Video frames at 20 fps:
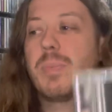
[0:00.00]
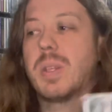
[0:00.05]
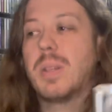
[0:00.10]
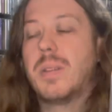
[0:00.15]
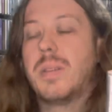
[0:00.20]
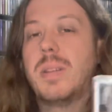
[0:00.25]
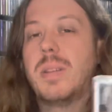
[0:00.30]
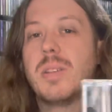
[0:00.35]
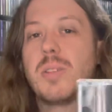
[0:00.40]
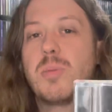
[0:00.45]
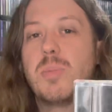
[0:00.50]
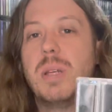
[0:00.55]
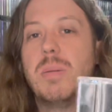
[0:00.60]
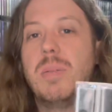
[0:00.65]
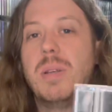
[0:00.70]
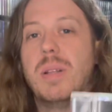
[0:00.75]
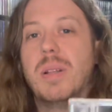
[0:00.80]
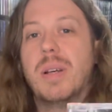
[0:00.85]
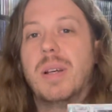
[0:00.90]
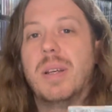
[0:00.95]
this may
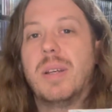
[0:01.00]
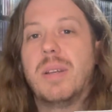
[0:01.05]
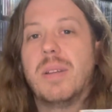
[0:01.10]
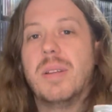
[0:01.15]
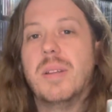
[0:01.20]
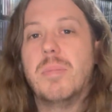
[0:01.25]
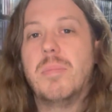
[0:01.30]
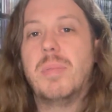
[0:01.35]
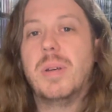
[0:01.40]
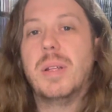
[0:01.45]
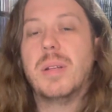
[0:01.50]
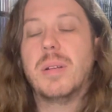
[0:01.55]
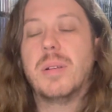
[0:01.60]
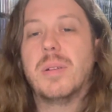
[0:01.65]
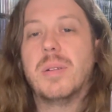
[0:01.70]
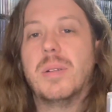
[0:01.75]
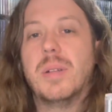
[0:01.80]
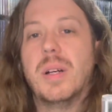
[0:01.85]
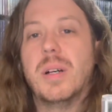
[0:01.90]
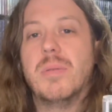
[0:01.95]
be like the
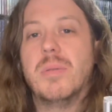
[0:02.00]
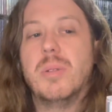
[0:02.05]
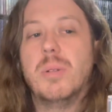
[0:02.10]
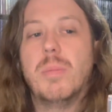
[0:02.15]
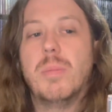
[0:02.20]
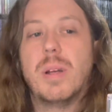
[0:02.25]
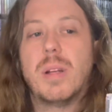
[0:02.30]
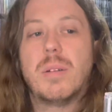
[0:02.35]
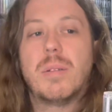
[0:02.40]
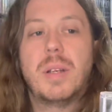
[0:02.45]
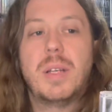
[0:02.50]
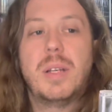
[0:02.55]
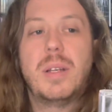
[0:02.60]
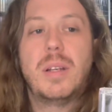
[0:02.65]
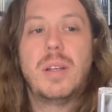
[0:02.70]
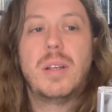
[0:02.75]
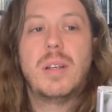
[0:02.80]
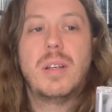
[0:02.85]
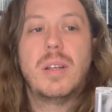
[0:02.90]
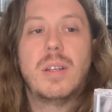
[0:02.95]
pinnacle of nu metal right
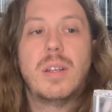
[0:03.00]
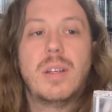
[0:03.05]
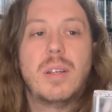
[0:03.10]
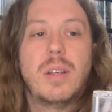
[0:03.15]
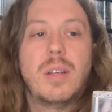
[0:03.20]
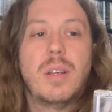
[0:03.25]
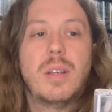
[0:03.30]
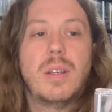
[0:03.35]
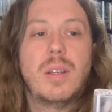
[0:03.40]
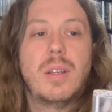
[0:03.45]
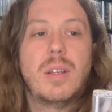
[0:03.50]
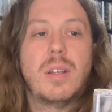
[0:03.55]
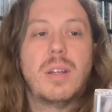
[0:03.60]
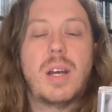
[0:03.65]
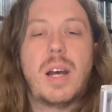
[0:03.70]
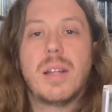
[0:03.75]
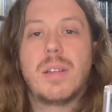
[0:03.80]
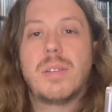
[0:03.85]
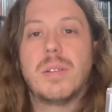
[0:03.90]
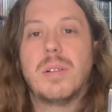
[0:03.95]
here.
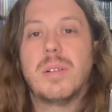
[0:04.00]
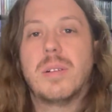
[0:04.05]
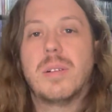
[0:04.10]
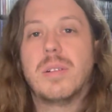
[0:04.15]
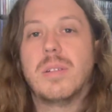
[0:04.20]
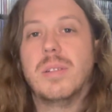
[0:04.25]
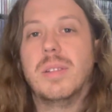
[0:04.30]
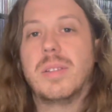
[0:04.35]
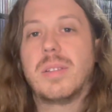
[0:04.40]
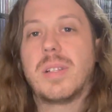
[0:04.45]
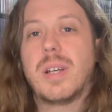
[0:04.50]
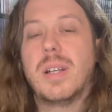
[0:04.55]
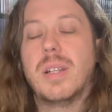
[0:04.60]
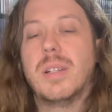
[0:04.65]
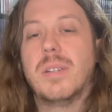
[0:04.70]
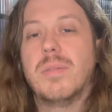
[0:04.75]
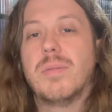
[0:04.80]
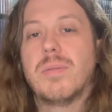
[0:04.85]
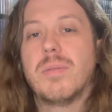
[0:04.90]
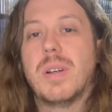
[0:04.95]
Hot Dog is kind
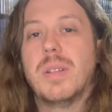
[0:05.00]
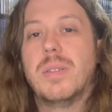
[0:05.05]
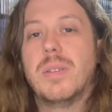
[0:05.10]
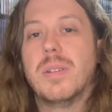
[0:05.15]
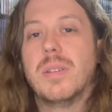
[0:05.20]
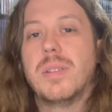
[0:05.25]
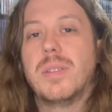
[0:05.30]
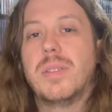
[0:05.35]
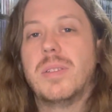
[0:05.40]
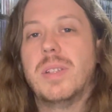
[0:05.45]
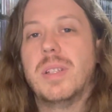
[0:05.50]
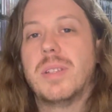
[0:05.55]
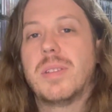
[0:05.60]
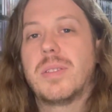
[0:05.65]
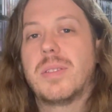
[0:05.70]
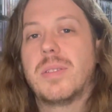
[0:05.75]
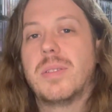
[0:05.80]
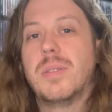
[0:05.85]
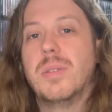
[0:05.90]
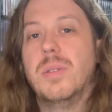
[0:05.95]
of Fred Durst
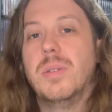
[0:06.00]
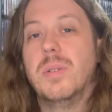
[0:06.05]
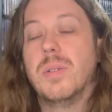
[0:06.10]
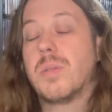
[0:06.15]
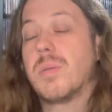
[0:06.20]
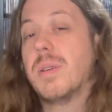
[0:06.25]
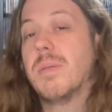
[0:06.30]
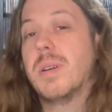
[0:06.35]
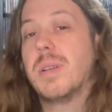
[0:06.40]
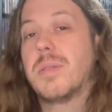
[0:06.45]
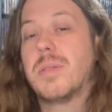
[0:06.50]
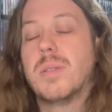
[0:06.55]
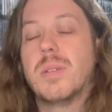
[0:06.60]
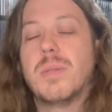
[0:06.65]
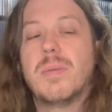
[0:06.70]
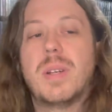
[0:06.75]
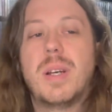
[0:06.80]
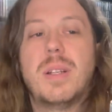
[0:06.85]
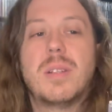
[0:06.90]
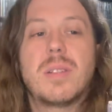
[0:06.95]
diss to Trent Reznor of
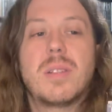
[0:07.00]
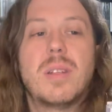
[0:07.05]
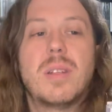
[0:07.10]
Nine Inch